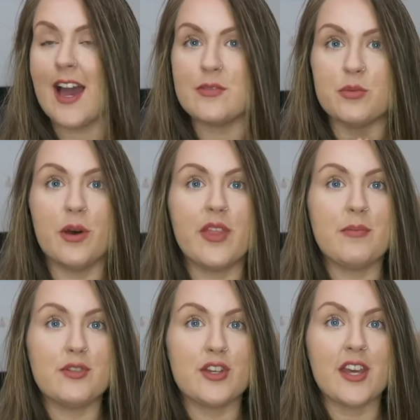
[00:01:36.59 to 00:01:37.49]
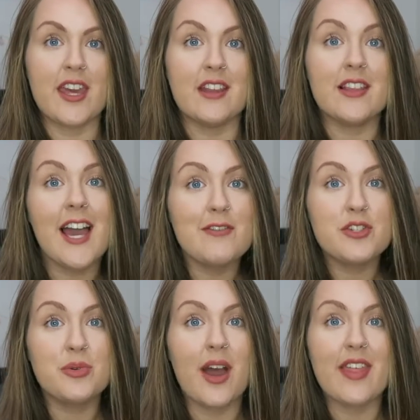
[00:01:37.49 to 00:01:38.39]
And we will then be doing a live
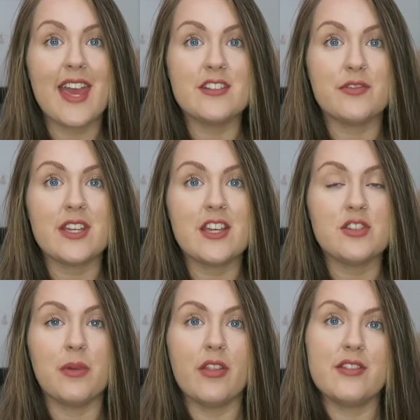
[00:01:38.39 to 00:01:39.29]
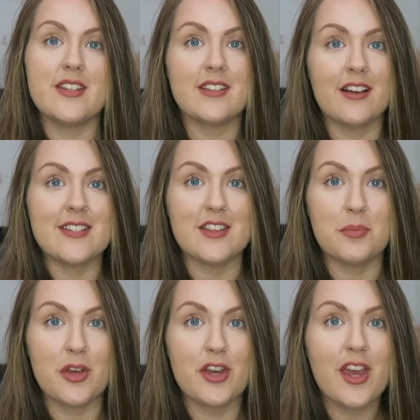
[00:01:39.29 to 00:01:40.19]
show at the end of each month discussing
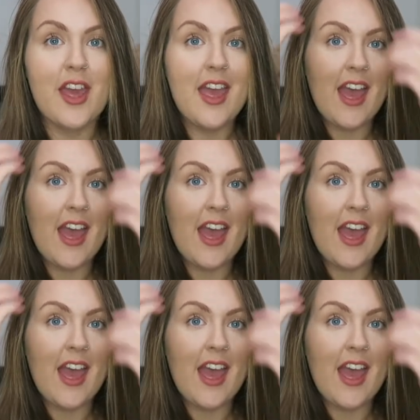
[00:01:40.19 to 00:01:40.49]
the book.